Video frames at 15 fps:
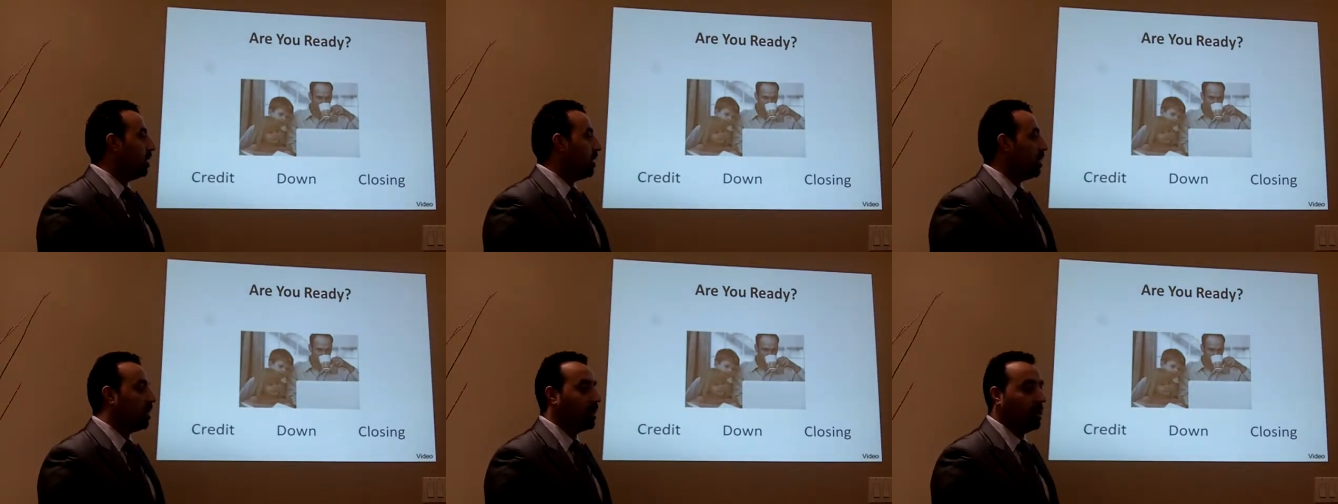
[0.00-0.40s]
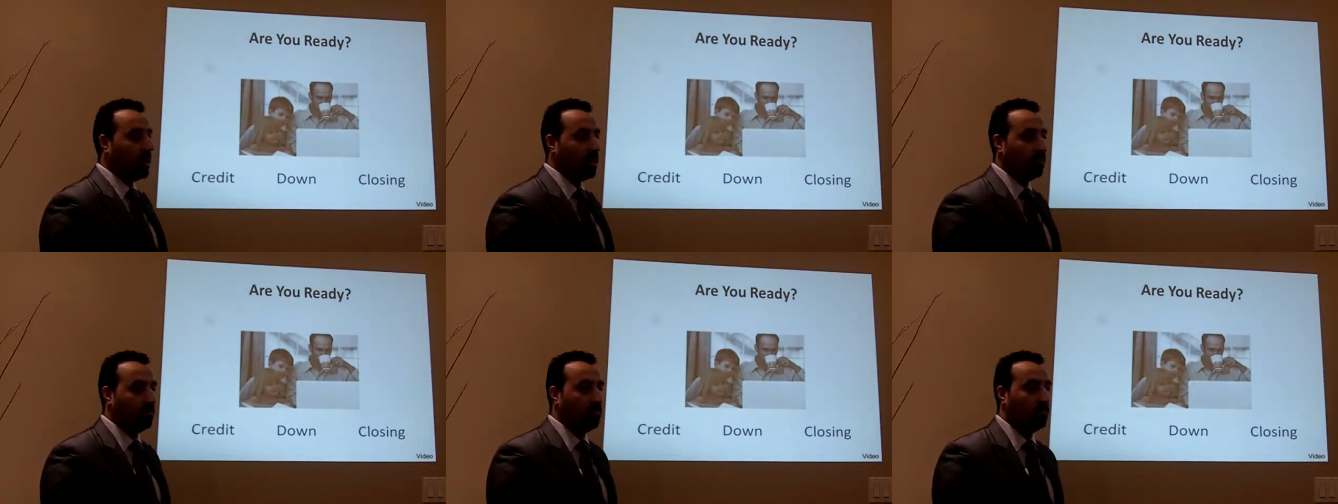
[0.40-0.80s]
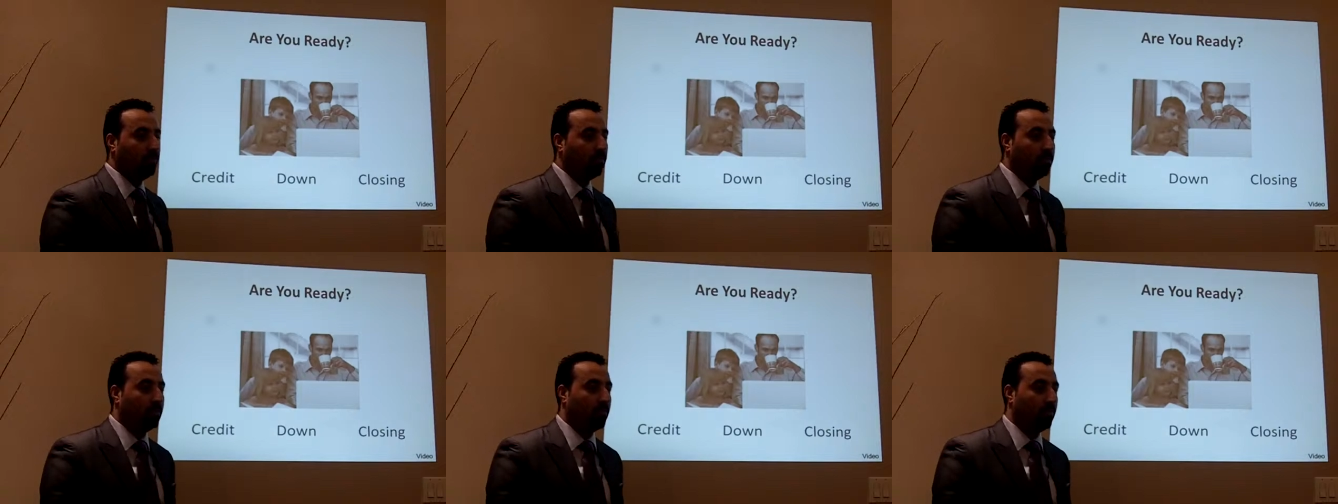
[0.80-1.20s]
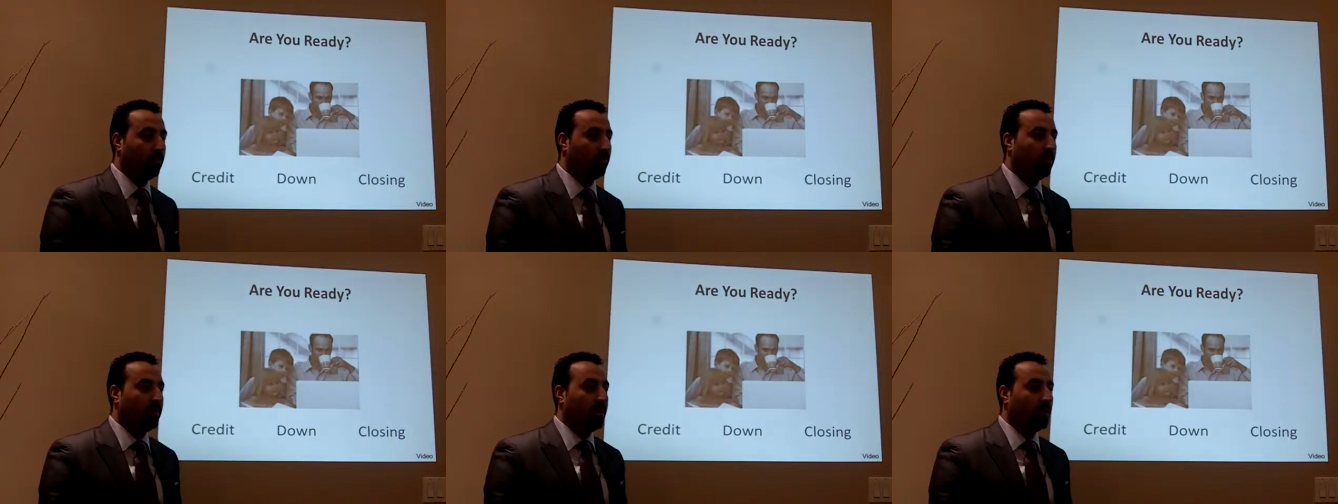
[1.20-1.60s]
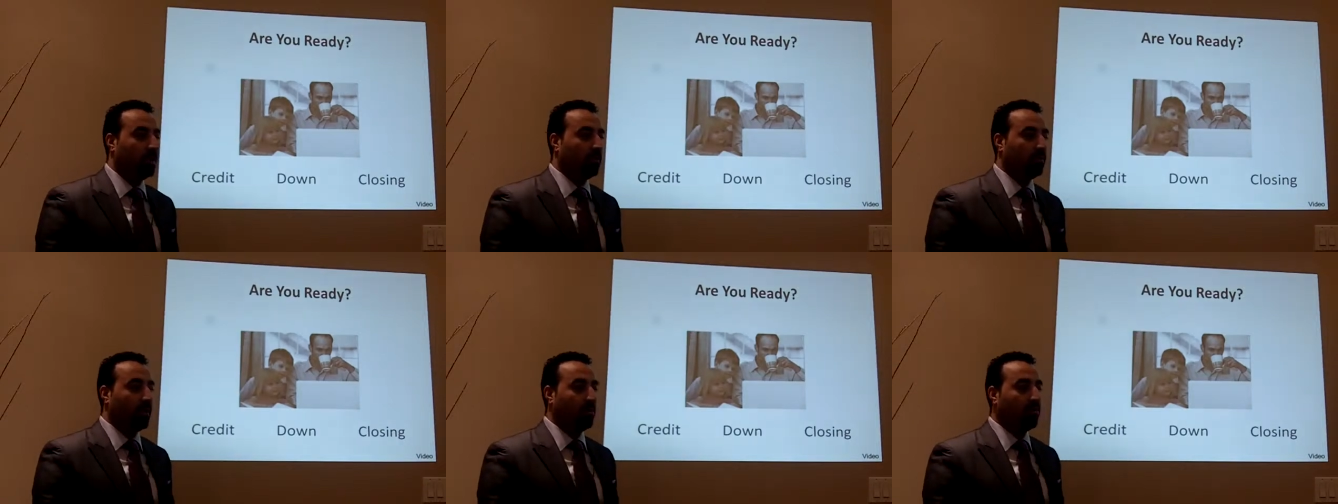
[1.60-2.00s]
I think he has moved to
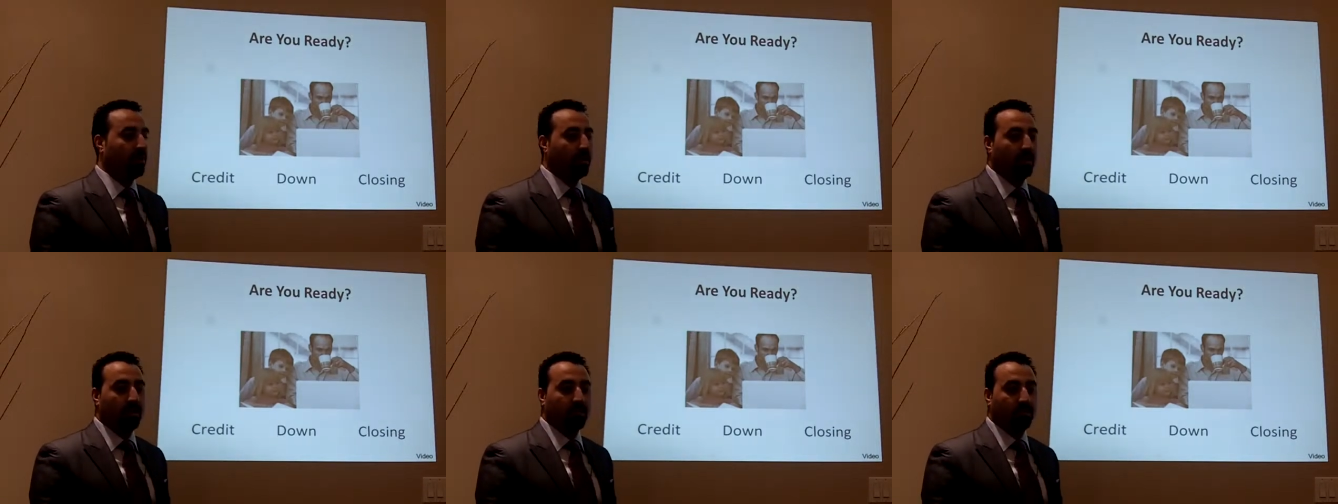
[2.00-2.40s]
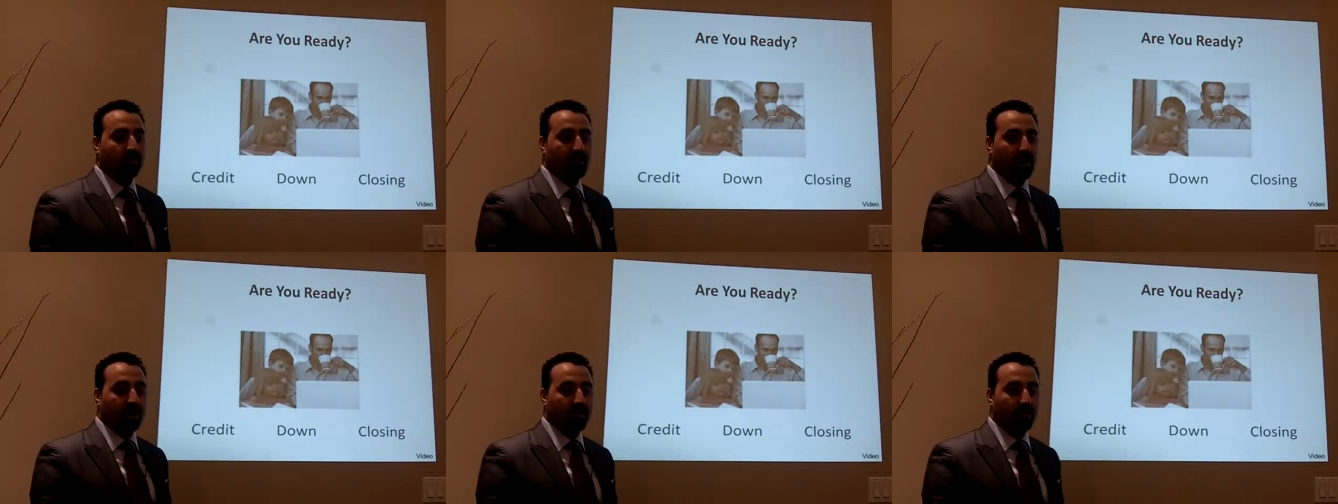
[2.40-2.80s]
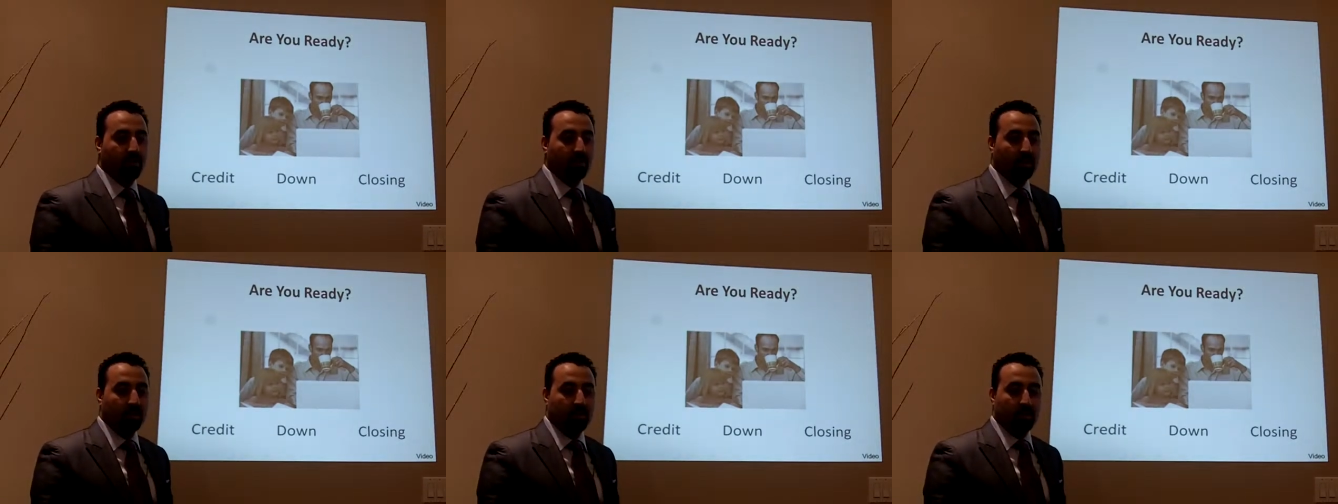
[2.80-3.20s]
somewhere else now.